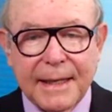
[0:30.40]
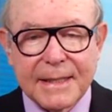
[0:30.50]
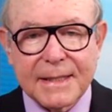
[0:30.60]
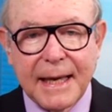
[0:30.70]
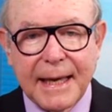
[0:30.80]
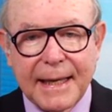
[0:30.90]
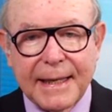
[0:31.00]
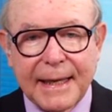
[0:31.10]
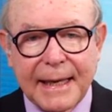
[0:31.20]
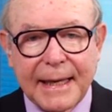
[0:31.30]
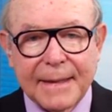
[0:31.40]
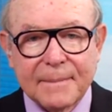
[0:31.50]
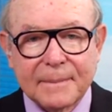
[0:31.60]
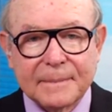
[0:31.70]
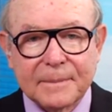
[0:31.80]
is a
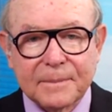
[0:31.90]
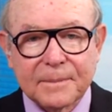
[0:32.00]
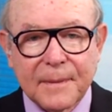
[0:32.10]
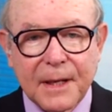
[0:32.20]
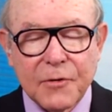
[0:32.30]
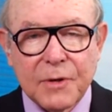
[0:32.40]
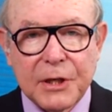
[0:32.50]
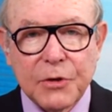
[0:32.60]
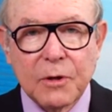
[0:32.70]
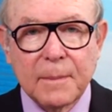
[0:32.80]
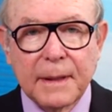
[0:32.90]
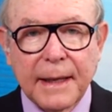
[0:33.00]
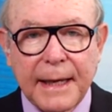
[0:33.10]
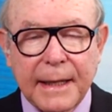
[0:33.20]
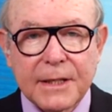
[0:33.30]
um, renewable
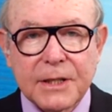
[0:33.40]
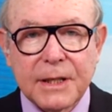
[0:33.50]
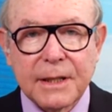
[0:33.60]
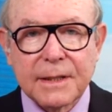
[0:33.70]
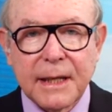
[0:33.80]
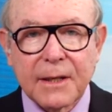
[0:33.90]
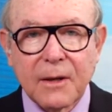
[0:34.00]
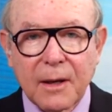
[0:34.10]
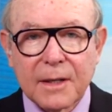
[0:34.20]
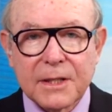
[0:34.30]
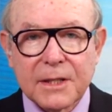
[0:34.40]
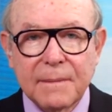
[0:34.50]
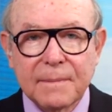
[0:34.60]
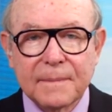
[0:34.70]
energy technology.